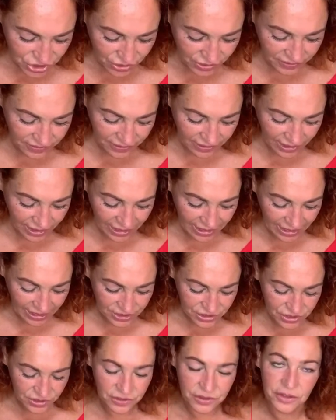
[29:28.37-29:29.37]
is it
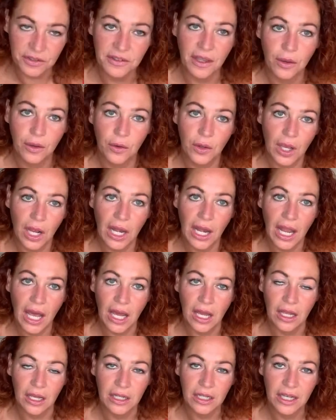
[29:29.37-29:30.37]
Calaj, do you say, or
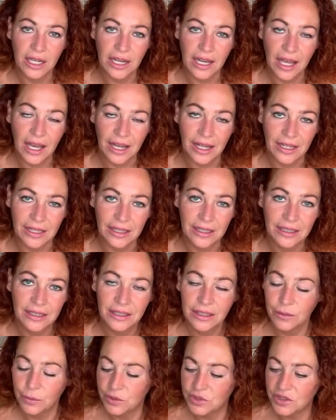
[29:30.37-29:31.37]
Calal, Calal,
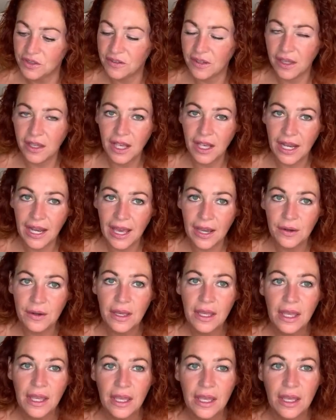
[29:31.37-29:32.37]
would you say Calal?
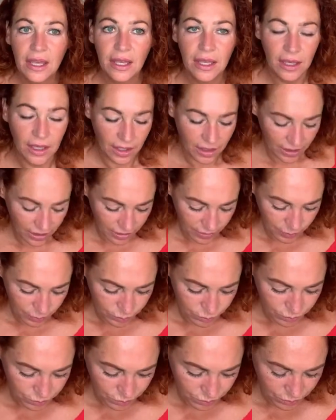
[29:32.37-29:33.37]

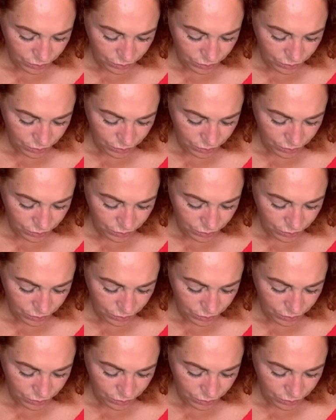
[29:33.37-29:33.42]
Um,